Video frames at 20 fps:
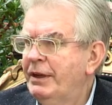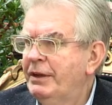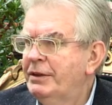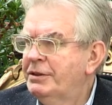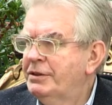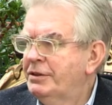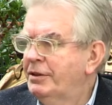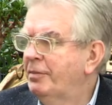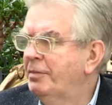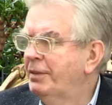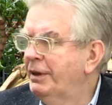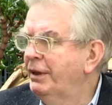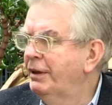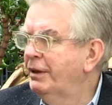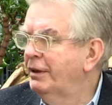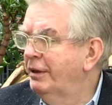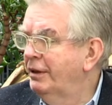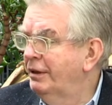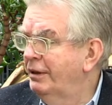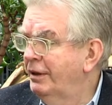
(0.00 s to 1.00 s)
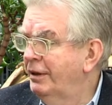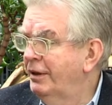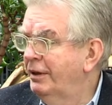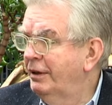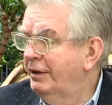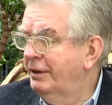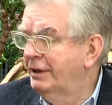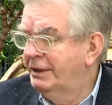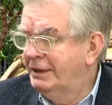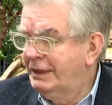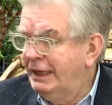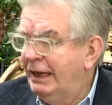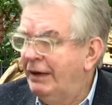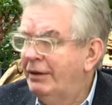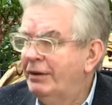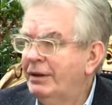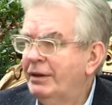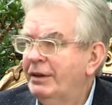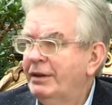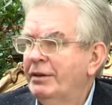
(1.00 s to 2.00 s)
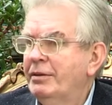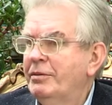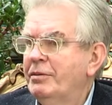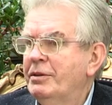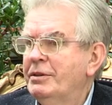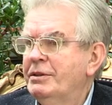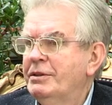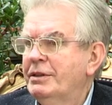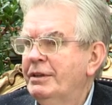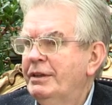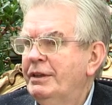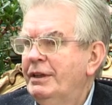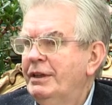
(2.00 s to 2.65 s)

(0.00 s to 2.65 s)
stopping the tower that was